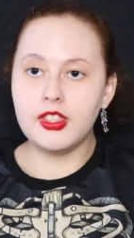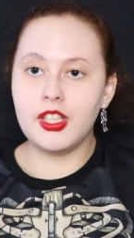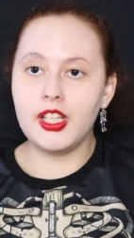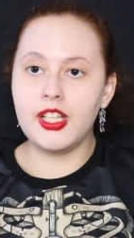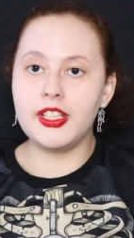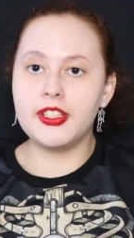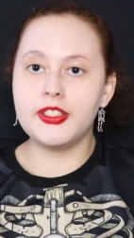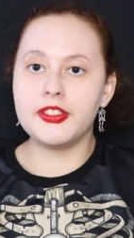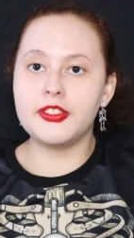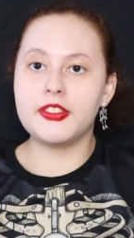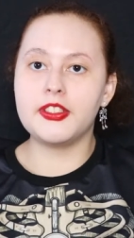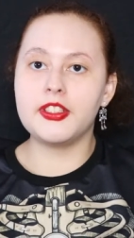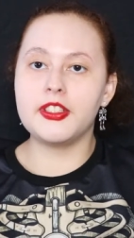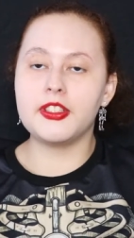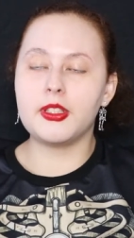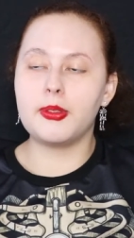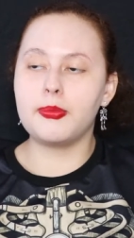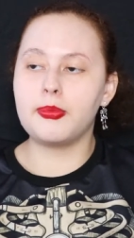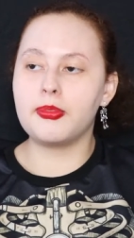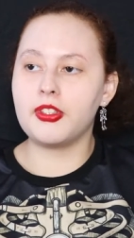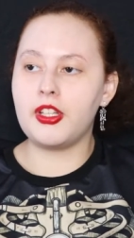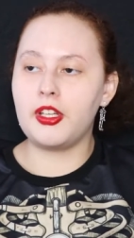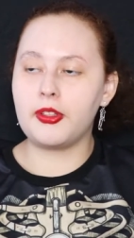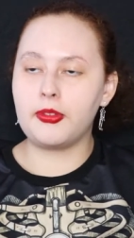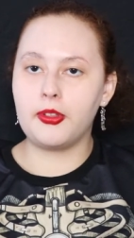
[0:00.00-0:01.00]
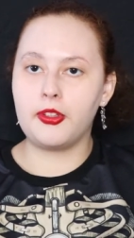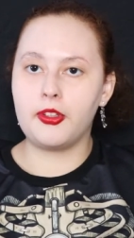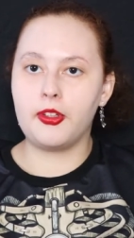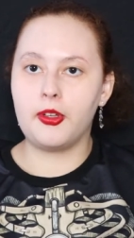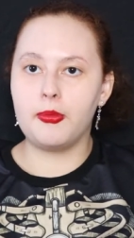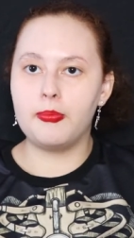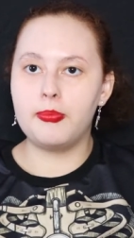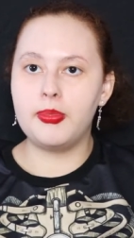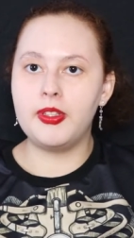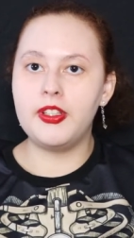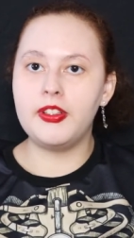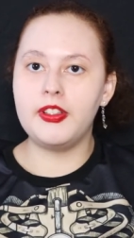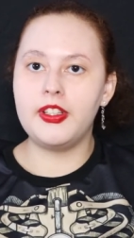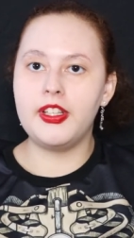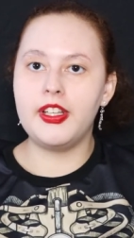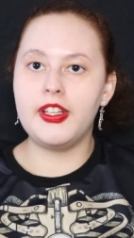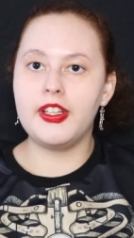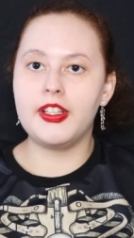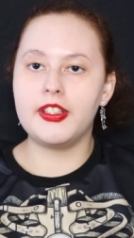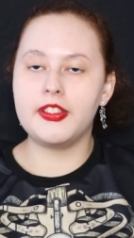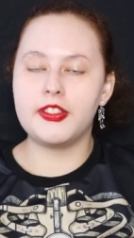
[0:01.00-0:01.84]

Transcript: and she's obsessed with her beauty,